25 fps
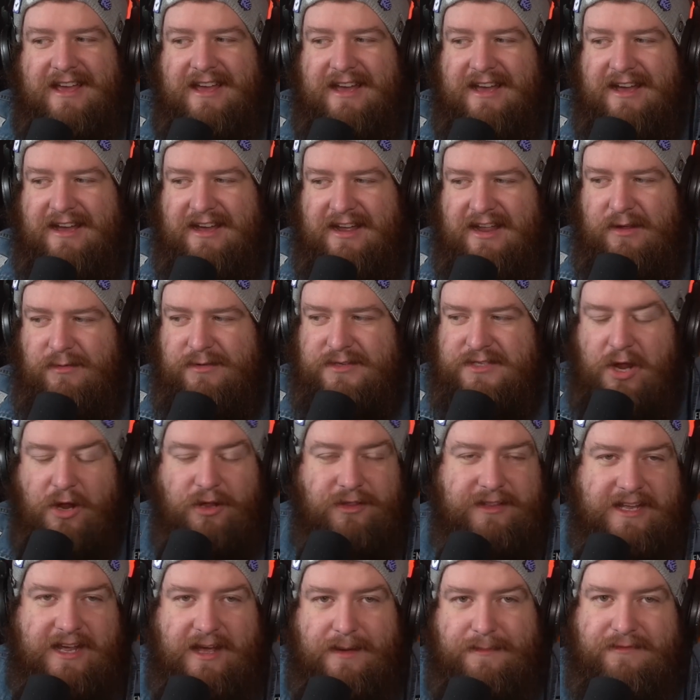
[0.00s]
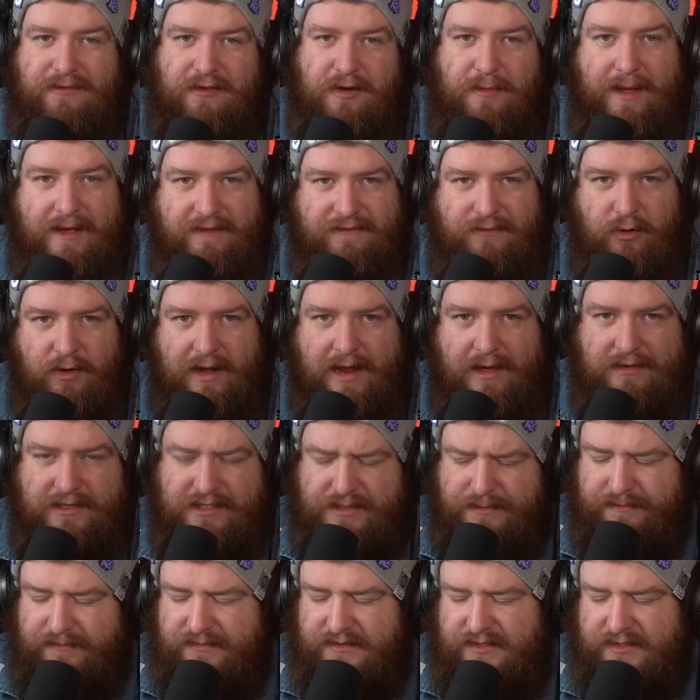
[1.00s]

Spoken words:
It was only up for about 4 hours.